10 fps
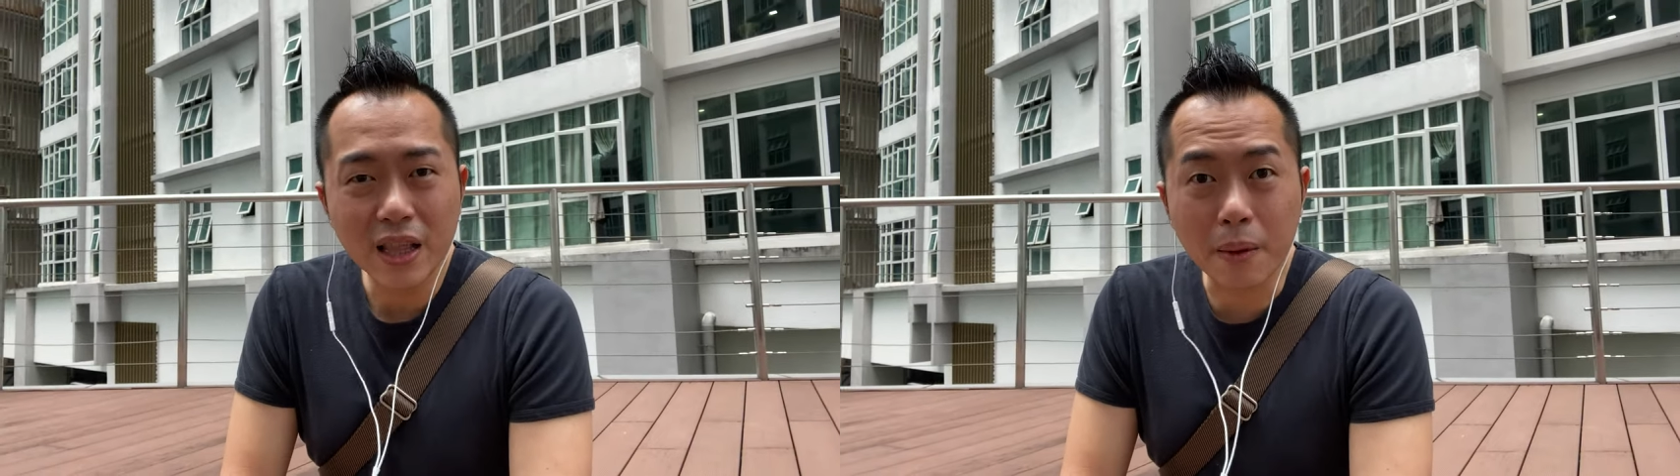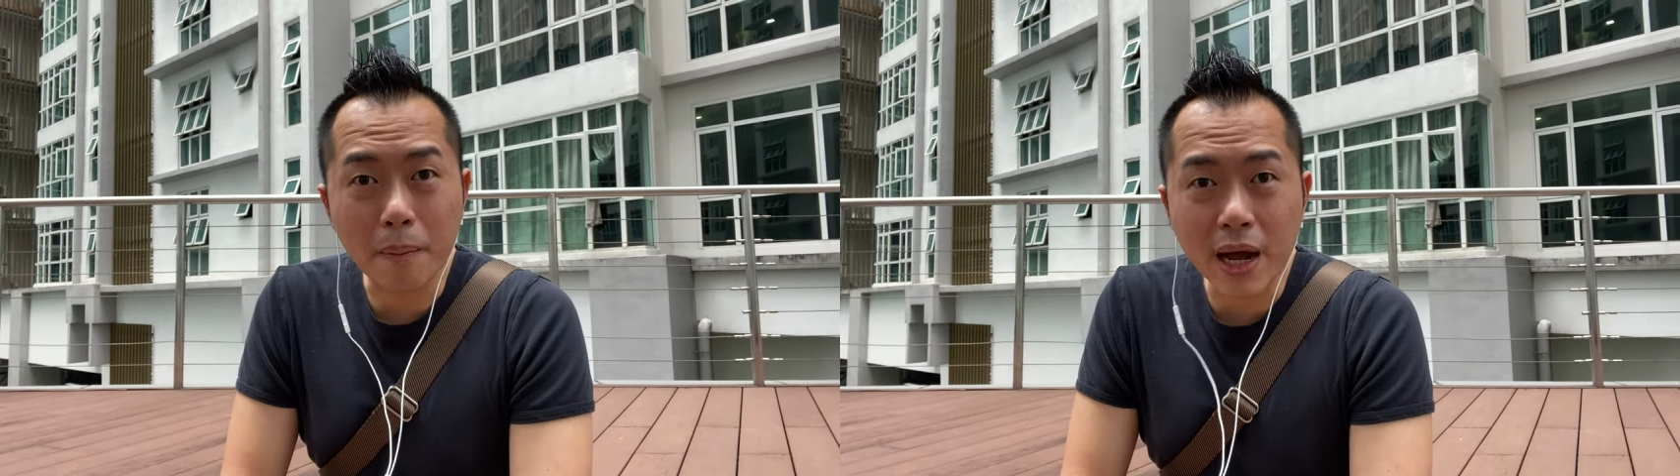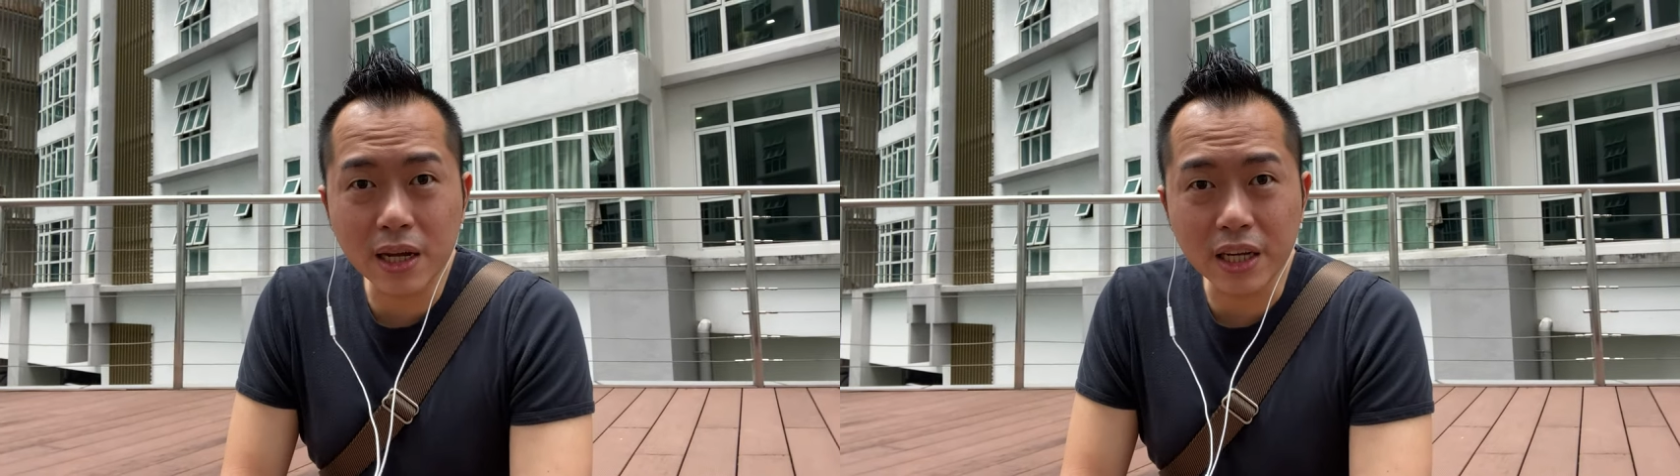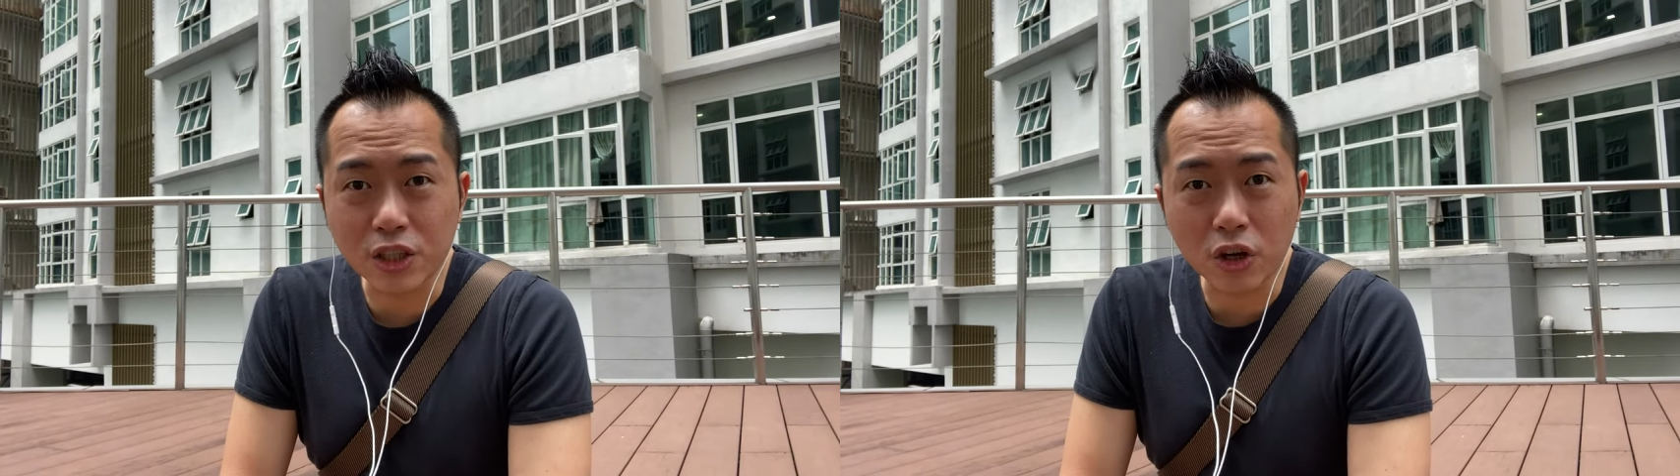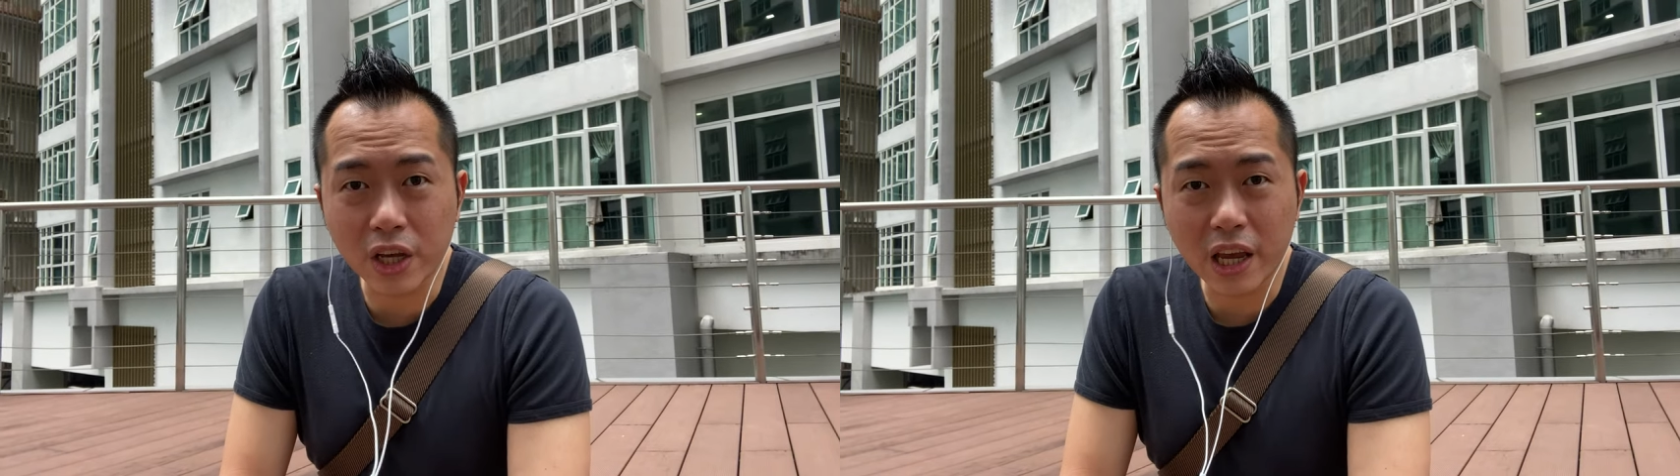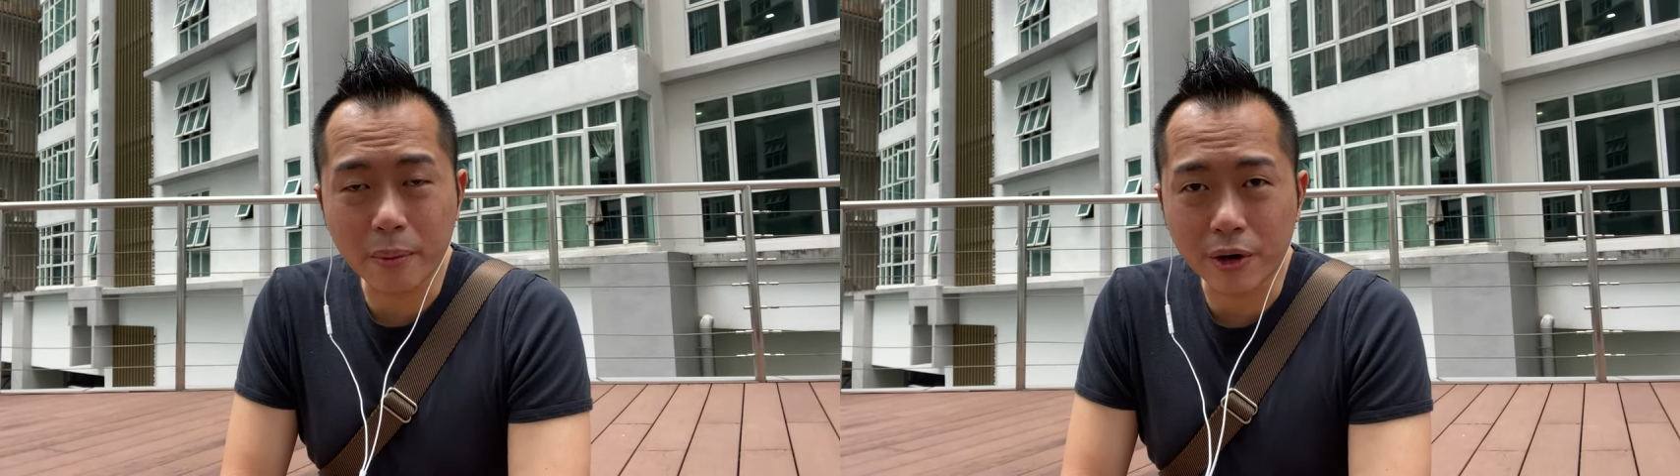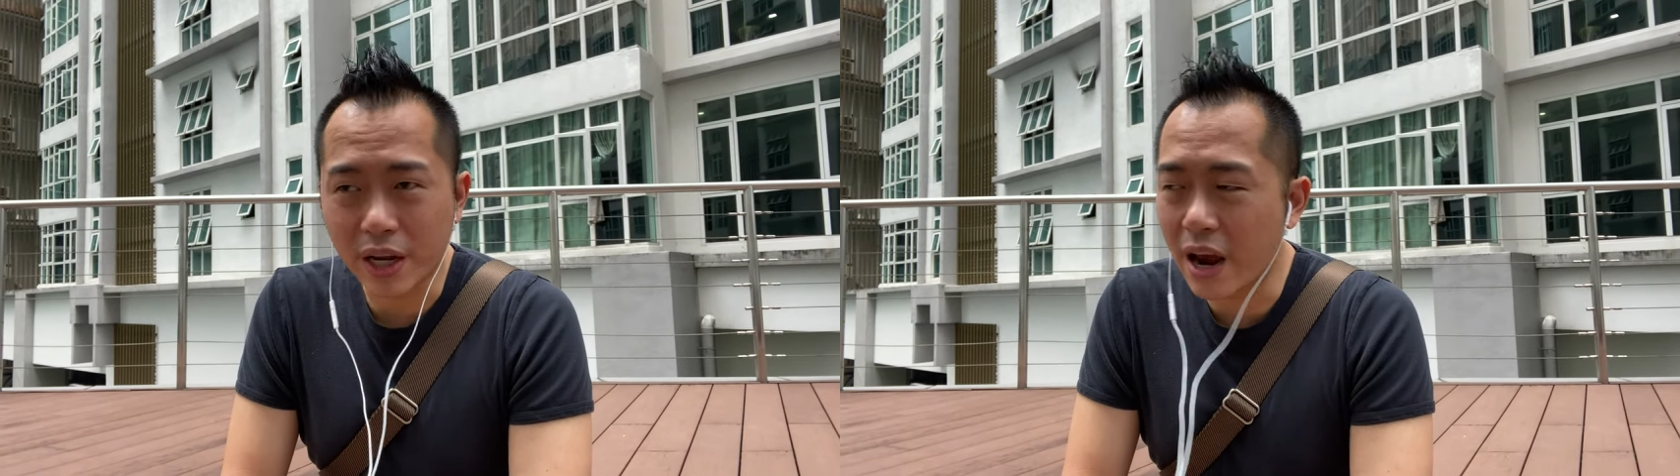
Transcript: the market is talking about it.